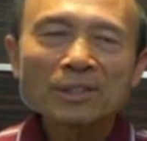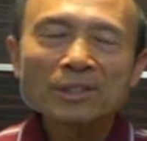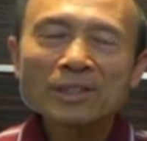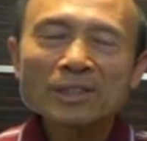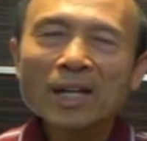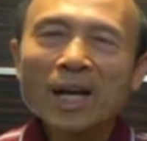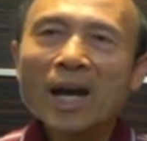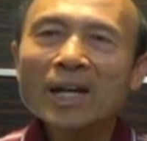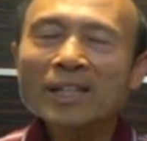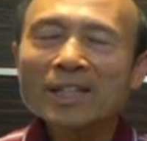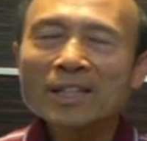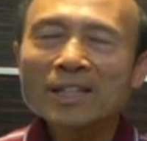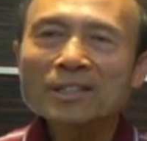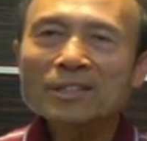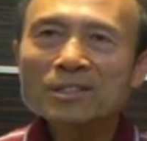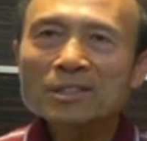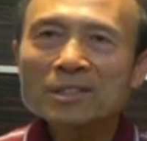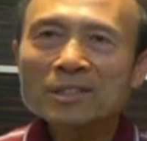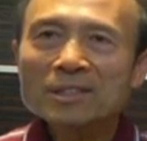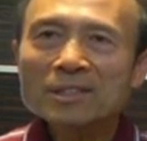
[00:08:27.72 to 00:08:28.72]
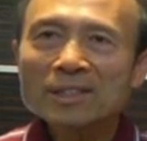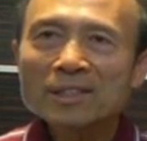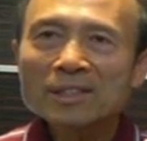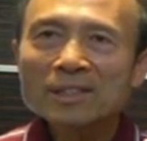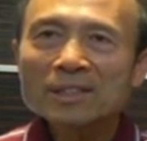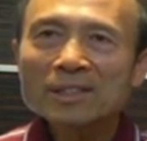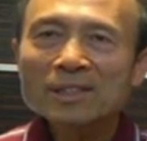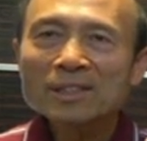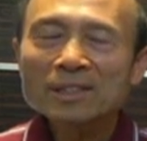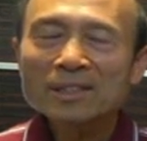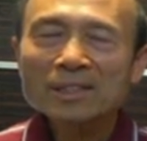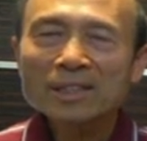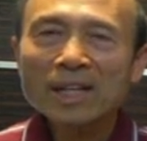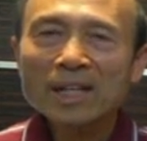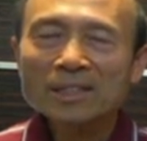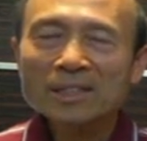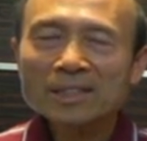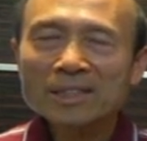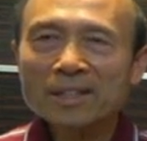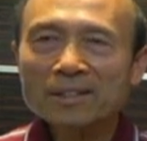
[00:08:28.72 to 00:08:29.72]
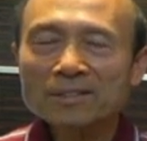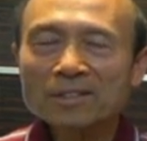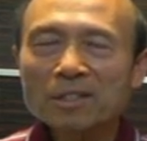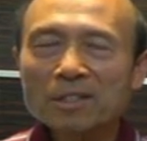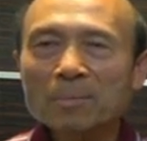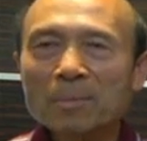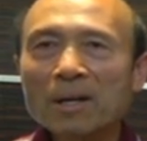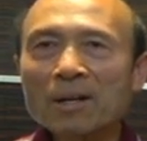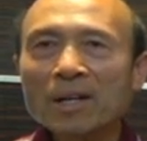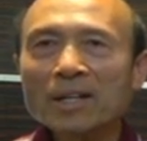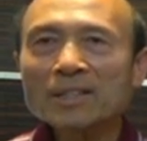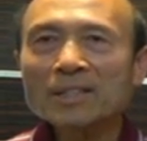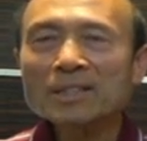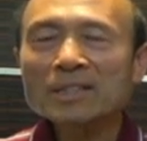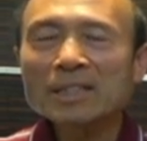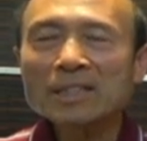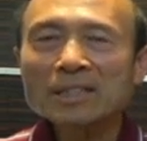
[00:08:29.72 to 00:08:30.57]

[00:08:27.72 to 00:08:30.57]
God is God cares about us.